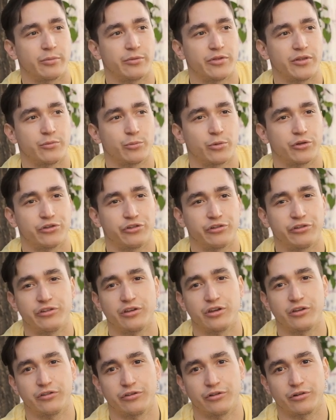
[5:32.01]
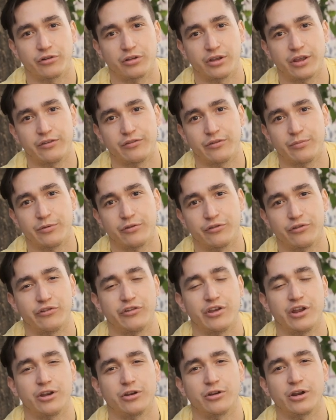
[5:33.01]
But then once she sees you're a lazy piece of
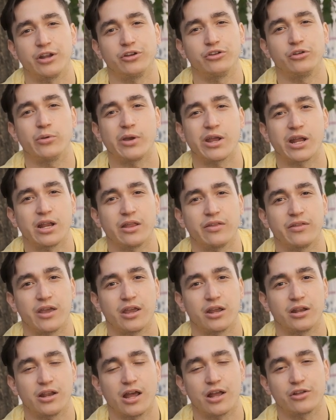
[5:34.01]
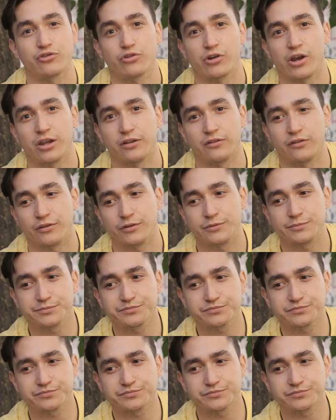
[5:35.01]
shit and you're not doing anything and not trying to